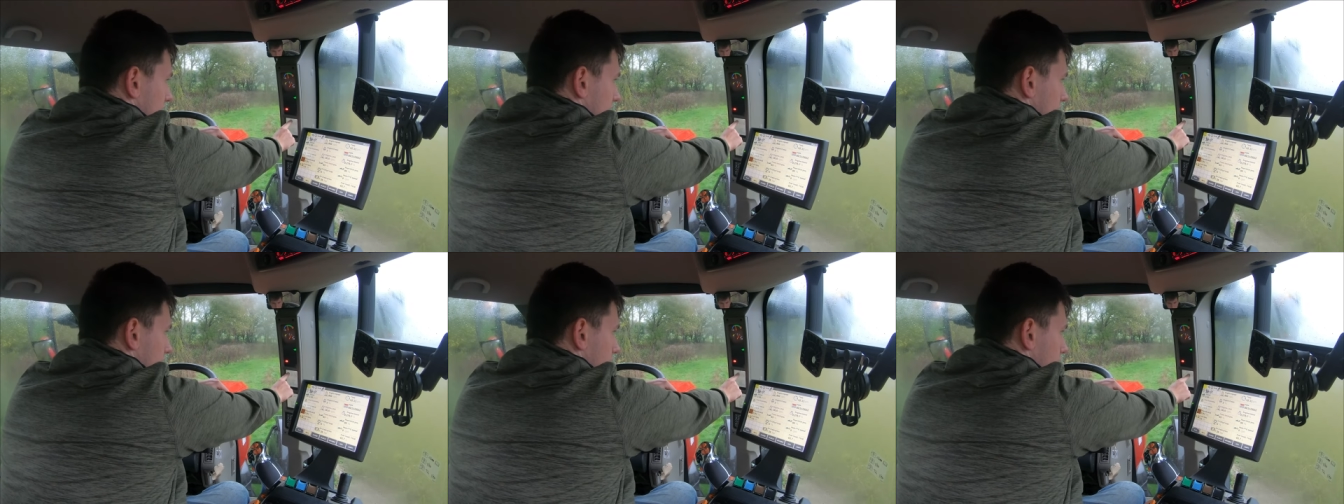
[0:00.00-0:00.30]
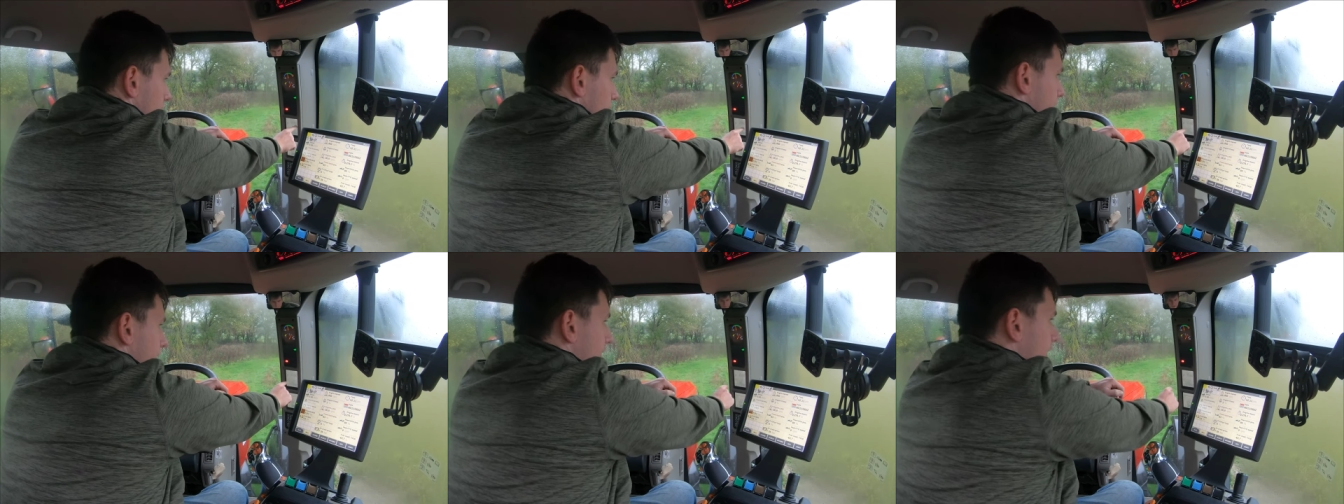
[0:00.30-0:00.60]
eight
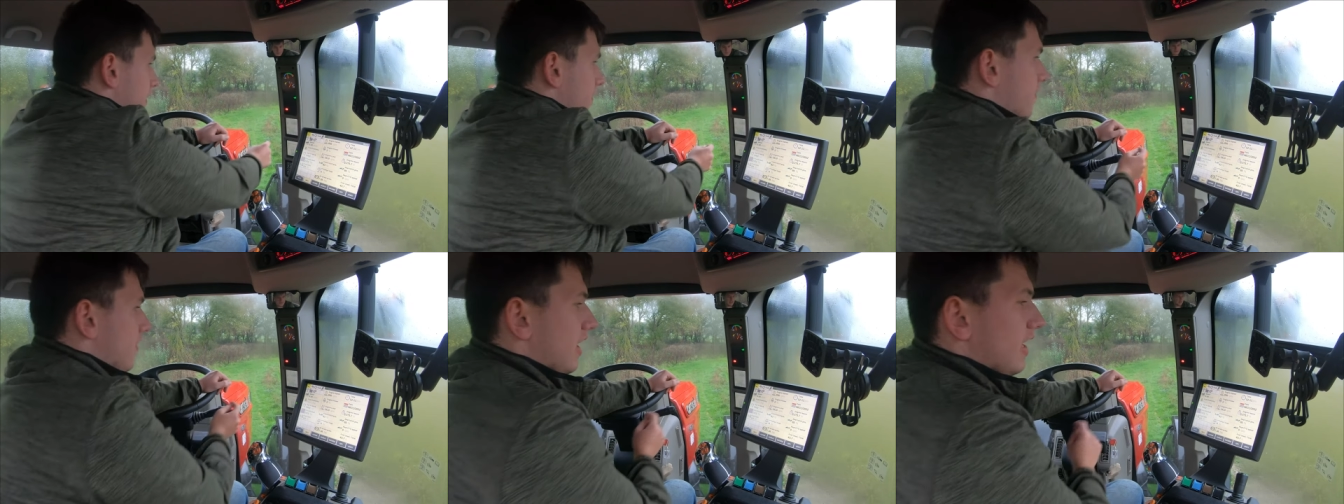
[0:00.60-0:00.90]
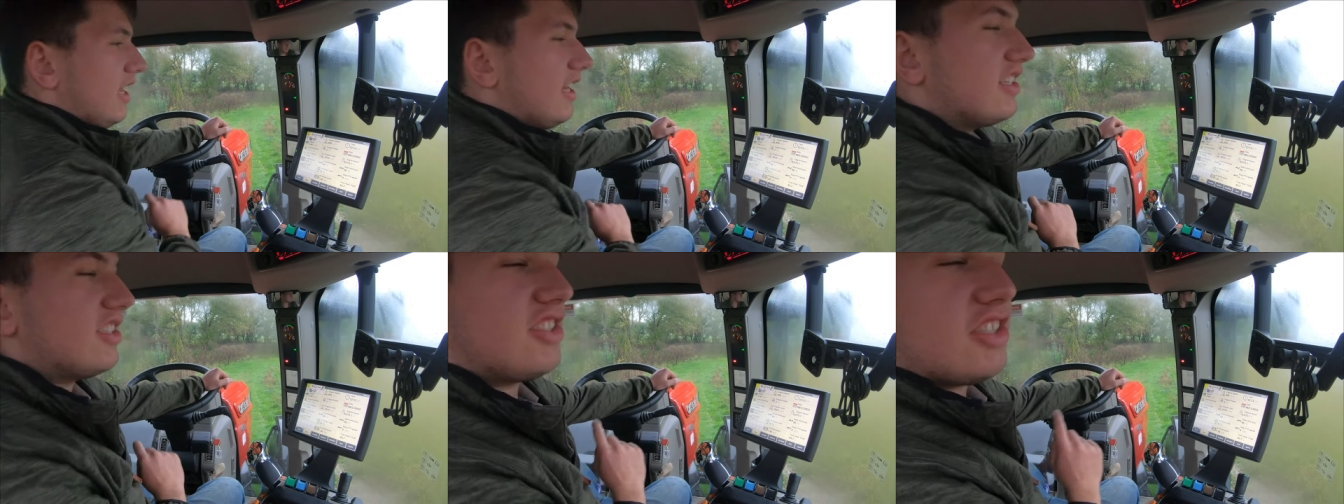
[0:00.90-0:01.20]
hundred
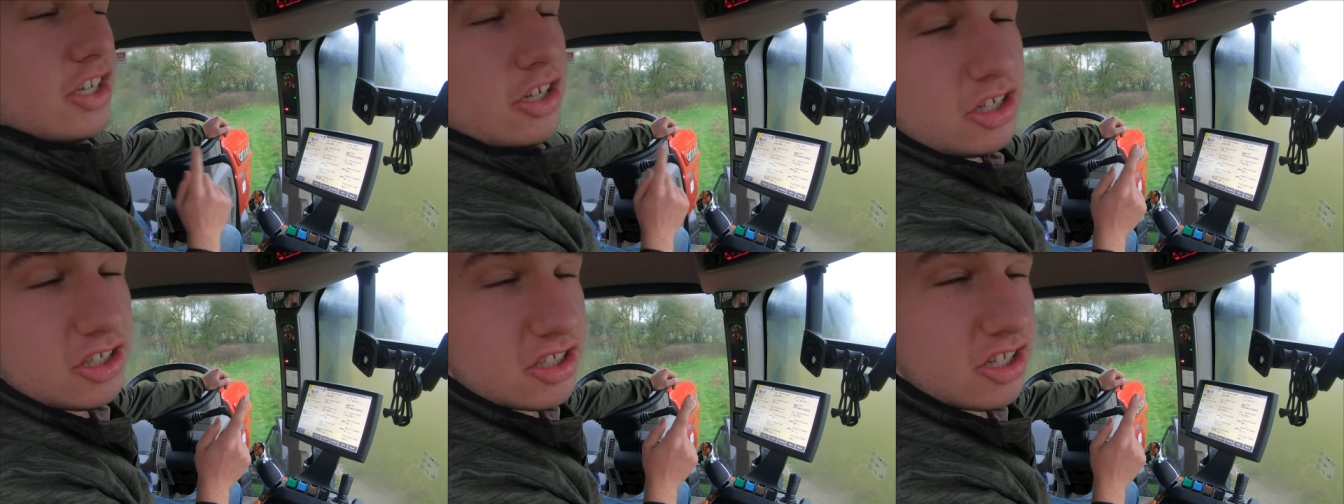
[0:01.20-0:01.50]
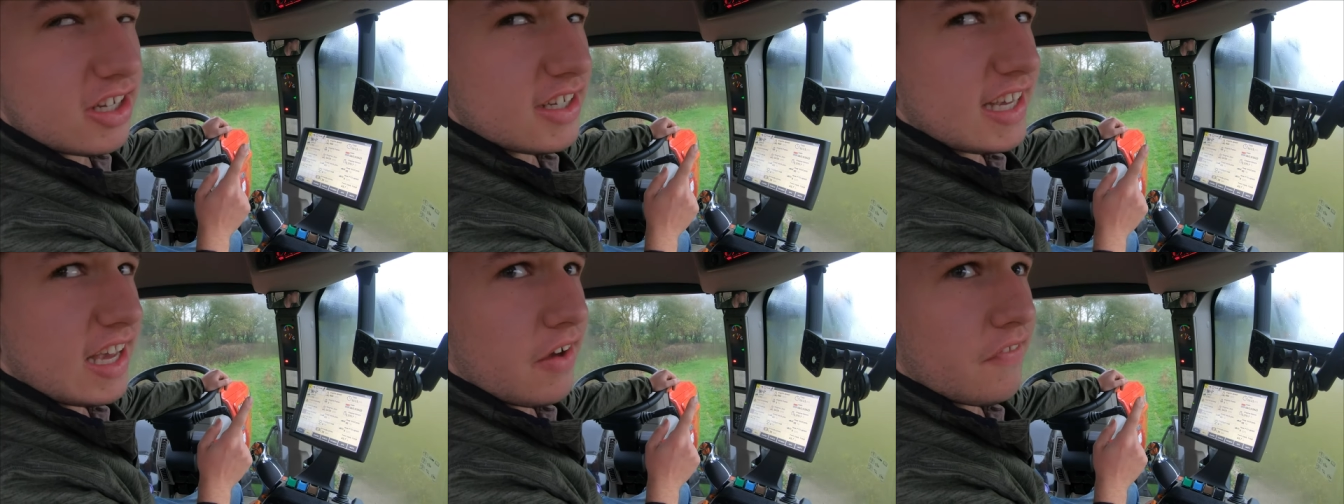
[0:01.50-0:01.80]
fifty, as soon as
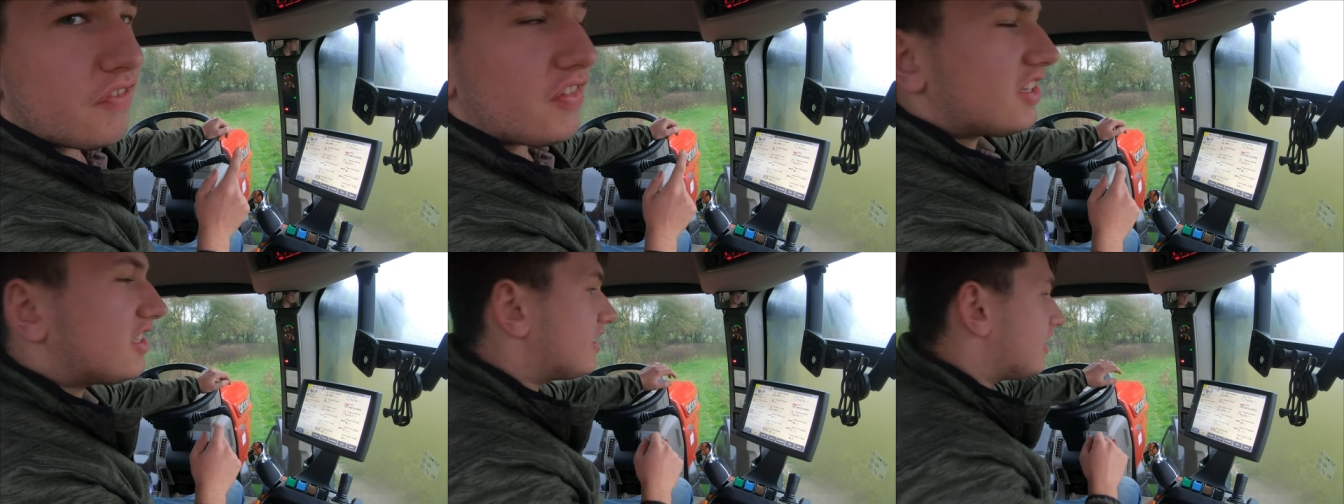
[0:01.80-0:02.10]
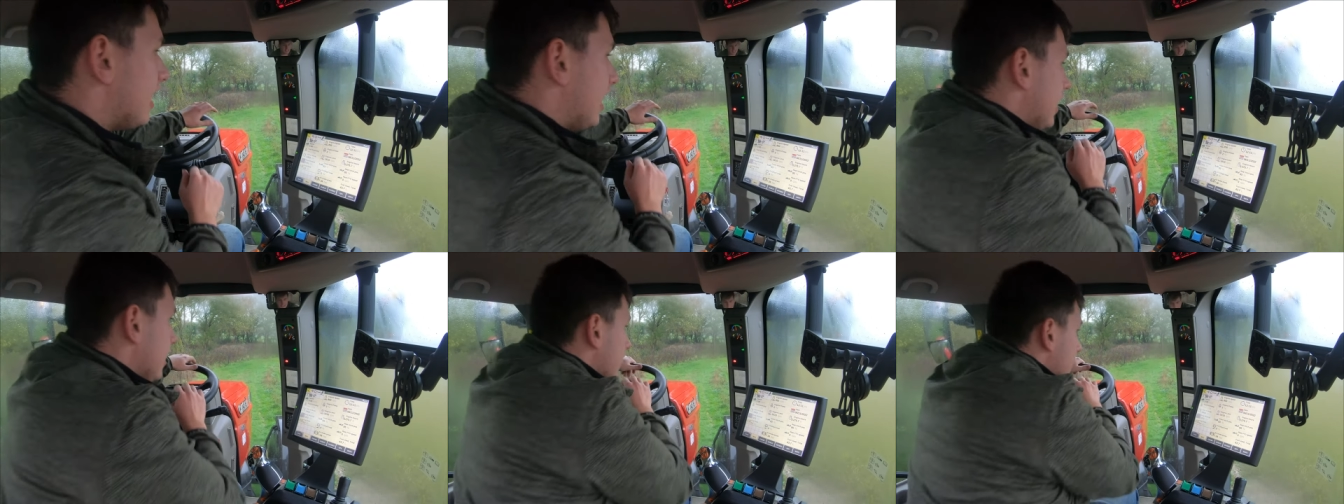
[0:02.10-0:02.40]
I get off the
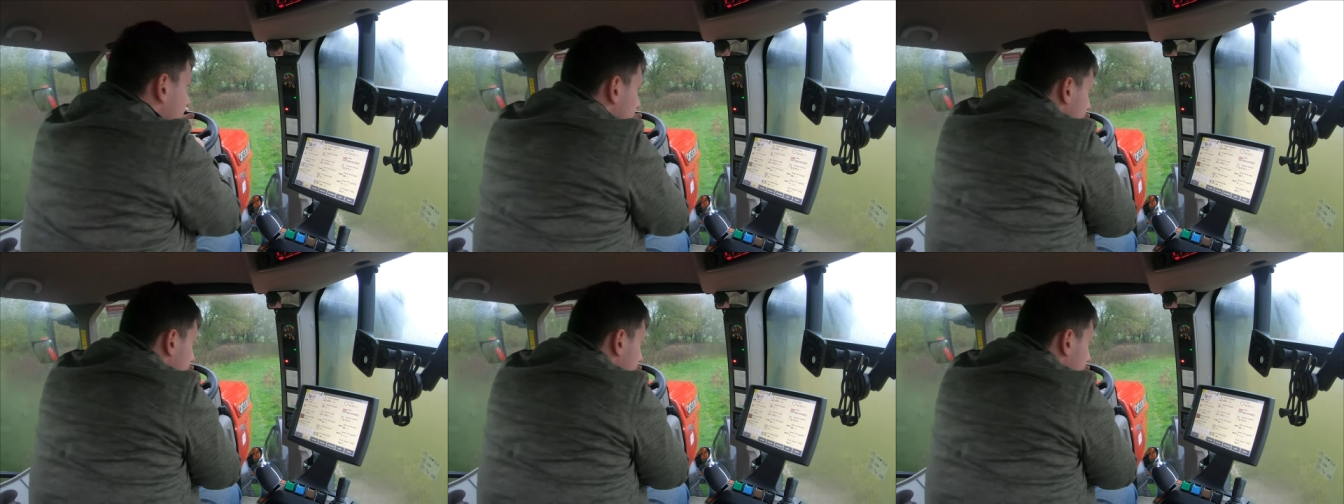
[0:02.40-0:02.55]
seat,